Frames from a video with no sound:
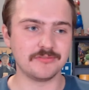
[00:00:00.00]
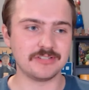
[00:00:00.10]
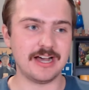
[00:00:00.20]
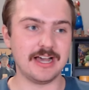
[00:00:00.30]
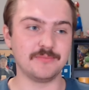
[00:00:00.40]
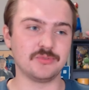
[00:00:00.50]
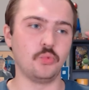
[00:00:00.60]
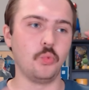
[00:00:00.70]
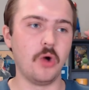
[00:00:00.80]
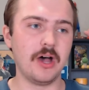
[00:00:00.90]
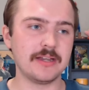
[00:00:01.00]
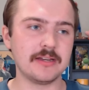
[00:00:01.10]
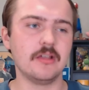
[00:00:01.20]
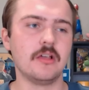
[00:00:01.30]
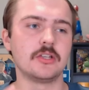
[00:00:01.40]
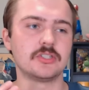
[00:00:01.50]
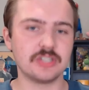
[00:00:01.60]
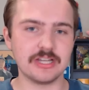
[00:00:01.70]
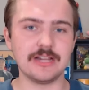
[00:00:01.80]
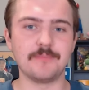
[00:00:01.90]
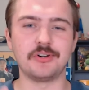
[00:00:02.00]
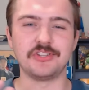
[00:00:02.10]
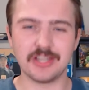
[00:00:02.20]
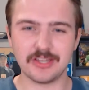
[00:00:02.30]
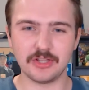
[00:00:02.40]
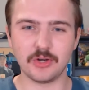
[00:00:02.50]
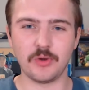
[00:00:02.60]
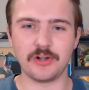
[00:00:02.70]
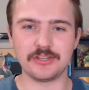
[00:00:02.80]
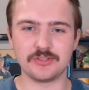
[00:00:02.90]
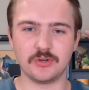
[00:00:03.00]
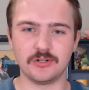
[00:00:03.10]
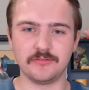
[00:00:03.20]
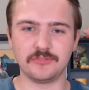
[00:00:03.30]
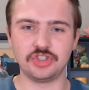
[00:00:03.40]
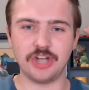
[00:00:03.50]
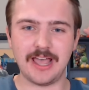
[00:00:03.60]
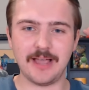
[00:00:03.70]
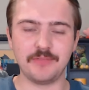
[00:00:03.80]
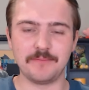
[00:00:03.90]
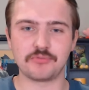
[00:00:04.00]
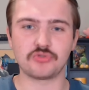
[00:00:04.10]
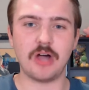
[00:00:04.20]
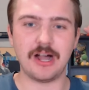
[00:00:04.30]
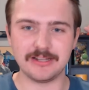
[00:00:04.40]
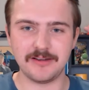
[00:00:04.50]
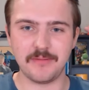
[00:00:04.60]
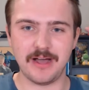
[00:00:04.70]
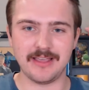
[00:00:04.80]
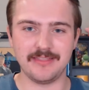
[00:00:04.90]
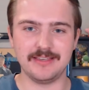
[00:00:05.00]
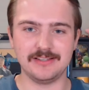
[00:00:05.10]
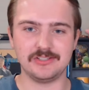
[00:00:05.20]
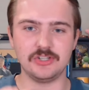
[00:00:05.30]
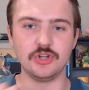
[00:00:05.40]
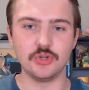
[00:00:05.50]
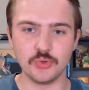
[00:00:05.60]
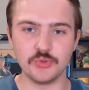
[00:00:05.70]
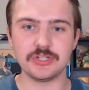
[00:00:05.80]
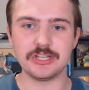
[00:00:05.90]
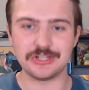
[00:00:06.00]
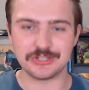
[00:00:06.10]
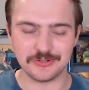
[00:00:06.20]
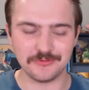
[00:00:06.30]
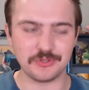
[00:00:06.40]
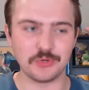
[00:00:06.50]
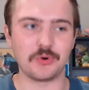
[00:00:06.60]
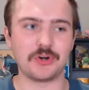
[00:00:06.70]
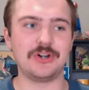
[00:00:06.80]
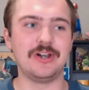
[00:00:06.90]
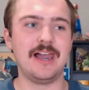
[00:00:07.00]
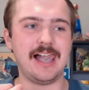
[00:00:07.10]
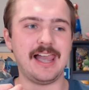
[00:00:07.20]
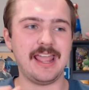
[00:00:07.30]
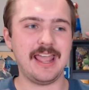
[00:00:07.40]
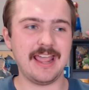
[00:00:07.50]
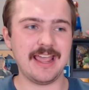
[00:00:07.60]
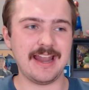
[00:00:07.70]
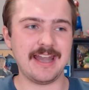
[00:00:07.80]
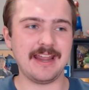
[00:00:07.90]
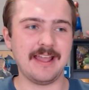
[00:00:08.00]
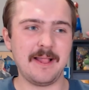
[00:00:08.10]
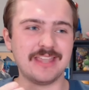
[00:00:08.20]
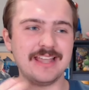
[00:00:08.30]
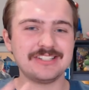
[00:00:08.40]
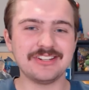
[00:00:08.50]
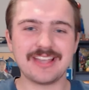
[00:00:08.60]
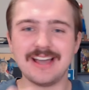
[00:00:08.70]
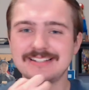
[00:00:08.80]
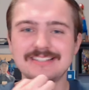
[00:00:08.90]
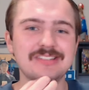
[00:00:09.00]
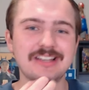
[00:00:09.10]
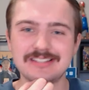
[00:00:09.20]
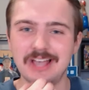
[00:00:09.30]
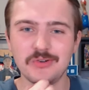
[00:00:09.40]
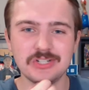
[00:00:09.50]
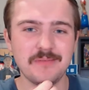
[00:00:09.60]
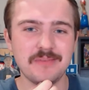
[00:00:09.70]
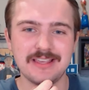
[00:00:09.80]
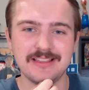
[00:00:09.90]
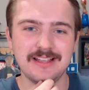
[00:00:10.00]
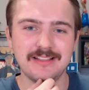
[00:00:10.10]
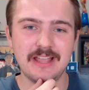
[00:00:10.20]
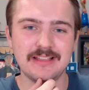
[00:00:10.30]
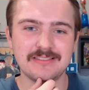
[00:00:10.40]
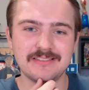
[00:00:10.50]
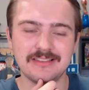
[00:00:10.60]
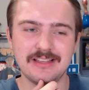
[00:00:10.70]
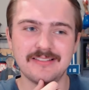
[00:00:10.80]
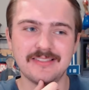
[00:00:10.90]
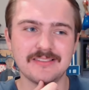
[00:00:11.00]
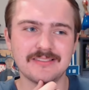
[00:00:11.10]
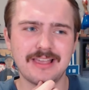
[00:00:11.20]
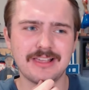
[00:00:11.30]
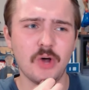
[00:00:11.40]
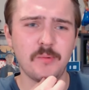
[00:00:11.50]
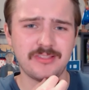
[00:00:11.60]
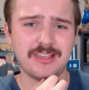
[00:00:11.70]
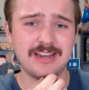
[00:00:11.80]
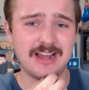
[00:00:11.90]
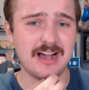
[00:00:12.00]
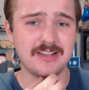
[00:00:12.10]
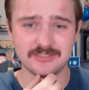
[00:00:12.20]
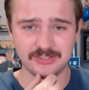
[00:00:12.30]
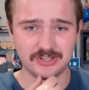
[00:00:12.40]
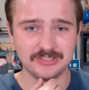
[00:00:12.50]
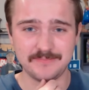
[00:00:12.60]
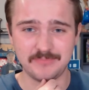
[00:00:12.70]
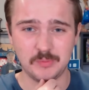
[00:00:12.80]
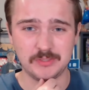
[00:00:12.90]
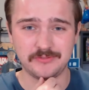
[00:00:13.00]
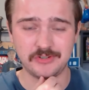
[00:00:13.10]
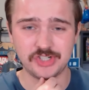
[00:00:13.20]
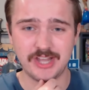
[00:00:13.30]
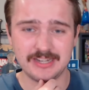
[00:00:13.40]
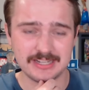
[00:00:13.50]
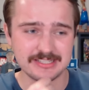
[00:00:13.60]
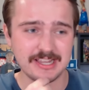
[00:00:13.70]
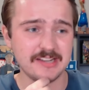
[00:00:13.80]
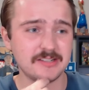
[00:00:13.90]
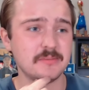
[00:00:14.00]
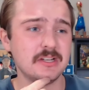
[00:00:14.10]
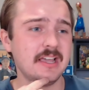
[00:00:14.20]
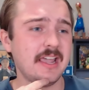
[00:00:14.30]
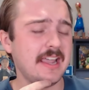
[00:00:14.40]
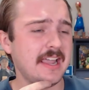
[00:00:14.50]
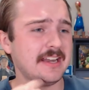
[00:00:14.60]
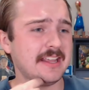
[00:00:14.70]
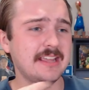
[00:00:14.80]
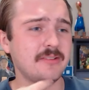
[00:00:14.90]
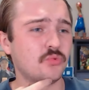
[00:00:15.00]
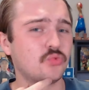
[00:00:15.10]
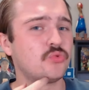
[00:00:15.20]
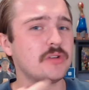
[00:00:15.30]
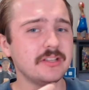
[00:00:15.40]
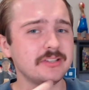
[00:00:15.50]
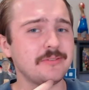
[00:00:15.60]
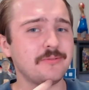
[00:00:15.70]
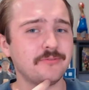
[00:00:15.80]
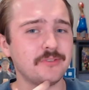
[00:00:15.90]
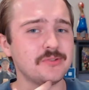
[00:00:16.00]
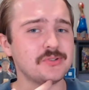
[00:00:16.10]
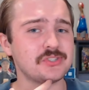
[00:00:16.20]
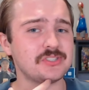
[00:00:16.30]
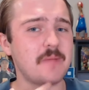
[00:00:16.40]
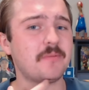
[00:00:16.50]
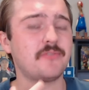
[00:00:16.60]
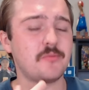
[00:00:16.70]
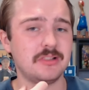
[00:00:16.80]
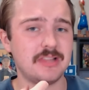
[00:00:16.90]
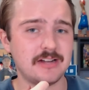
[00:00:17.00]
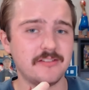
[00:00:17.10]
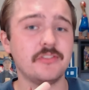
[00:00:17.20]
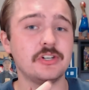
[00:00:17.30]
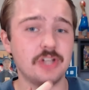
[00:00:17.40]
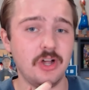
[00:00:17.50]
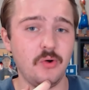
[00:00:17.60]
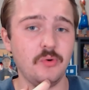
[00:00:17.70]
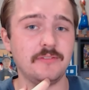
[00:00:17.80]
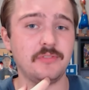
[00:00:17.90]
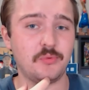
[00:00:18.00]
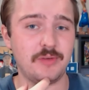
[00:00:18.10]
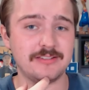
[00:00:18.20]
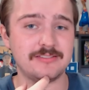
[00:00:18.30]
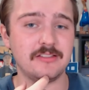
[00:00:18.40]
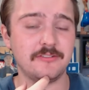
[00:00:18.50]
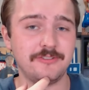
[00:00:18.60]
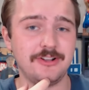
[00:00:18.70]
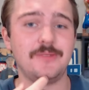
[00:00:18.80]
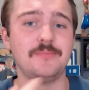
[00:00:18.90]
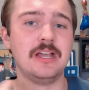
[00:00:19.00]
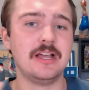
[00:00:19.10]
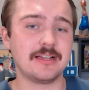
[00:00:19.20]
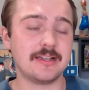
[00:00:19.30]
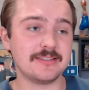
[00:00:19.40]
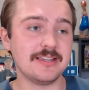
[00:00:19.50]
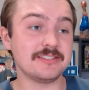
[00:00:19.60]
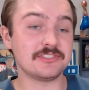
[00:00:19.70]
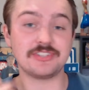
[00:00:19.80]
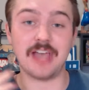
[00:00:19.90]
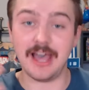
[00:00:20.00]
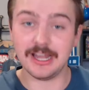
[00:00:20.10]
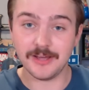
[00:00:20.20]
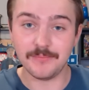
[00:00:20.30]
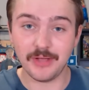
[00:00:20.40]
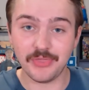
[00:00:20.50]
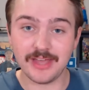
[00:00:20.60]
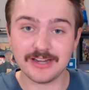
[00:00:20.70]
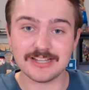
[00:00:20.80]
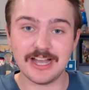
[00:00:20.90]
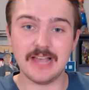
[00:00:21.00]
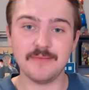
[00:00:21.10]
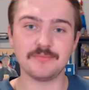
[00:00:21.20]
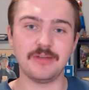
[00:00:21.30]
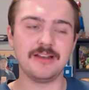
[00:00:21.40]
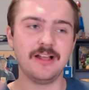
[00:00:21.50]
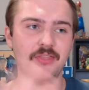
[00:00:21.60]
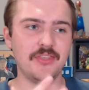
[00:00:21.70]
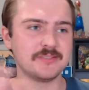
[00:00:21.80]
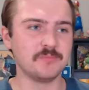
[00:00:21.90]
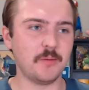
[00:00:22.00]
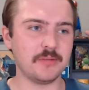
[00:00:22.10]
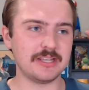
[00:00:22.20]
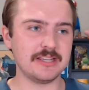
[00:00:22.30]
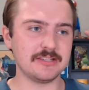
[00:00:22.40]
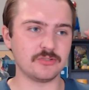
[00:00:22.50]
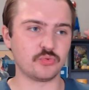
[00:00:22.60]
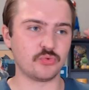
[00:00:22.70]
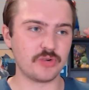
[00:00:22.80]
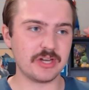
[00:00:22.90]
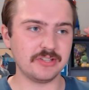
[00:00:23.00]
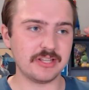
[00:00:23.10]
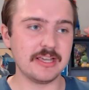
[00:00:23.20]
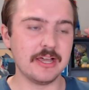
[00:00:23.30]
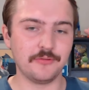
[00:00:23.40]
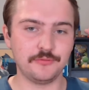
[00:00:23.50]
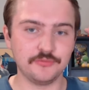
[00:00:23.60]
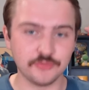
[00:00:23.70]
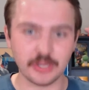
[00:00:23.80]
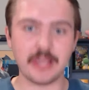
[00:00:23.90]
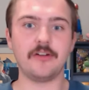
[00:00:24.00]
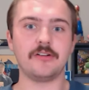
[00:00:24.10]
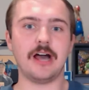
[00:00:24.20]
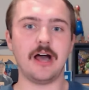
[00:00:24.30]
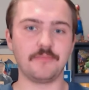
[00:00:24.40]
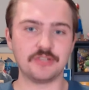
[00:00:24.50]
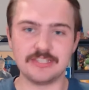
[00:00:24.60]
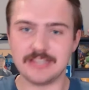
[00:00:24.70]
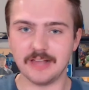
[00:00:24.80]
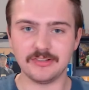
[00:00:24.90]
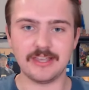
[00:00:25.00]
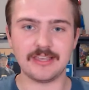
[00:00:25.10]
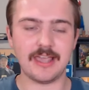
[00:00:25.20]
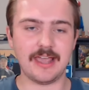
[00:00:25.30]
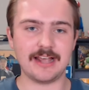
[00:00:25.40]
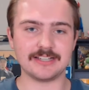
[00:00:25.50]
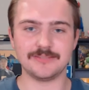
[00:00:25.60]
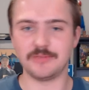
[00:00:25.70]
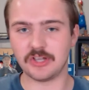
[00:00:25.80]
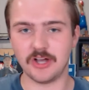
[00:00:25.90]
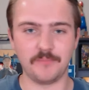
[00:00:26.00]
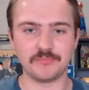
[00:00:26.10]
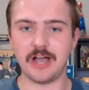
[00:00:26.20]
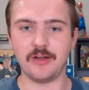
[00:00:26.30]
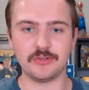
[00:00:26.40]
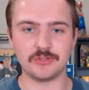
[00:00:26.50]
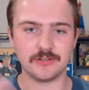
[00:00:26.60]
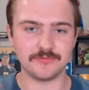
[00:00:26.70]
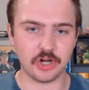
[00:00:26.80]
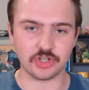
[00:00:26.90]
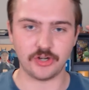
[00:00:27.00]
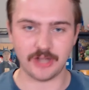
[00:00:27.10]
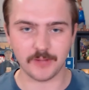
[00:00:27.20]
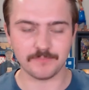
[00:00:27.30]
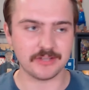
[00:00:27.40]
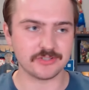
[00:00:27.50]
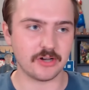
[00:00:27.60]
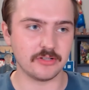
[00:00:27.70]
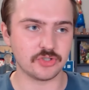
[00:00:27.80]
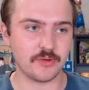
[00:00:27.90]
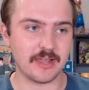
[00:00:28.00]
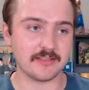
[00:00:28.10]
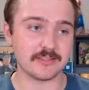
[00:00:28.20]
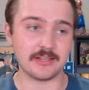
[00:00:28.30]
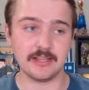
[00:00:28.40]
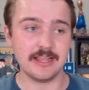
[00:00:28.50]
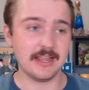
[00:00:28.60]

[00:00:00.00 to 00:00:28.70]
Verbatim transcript: of times. One scene in particular where he's sort of jabbed and prodded by this news interviewer, and it just kind of sticks out to me. It, it's it's this like almost like an Oscar clip moment for Channing Tatum, and it really feels separate from a lot of the tone of the rest of the film because he's sad about that at times. But this moment, he is really flared up, yelling, and has to be calmed down and sort of ushered out by Scarlett Johansson.